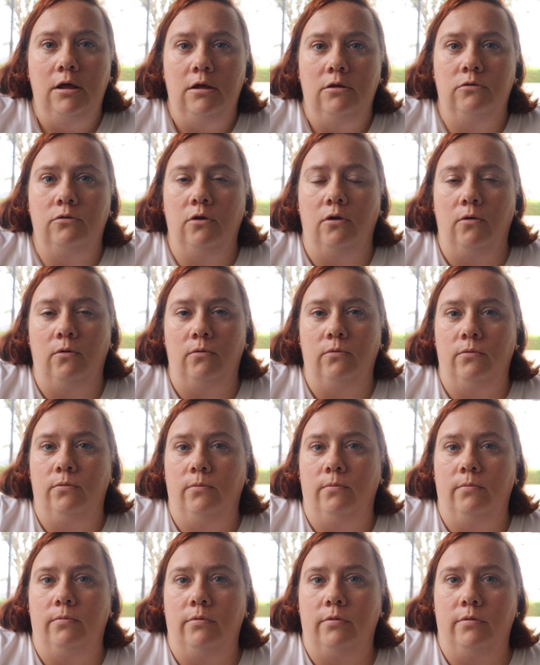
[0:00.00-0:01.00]
So
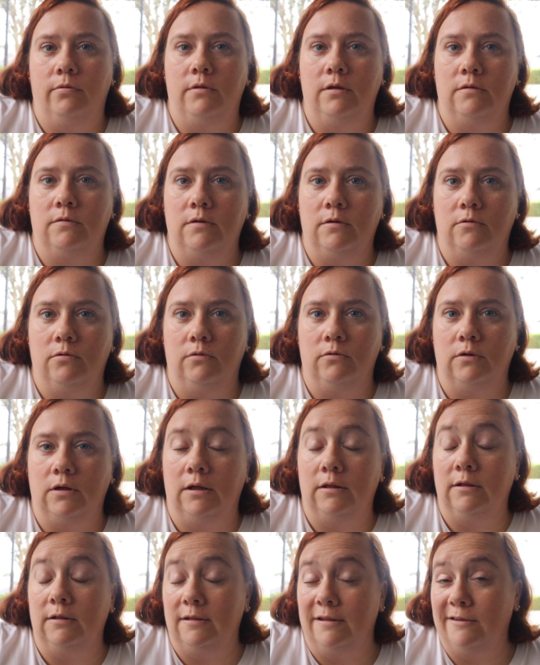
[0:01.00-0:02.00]
Disney Cruise
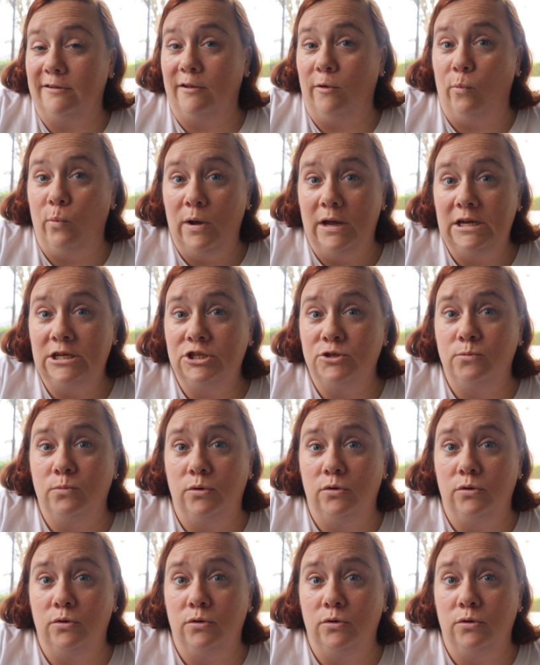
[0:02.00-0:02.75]
Line, the Disney Wish,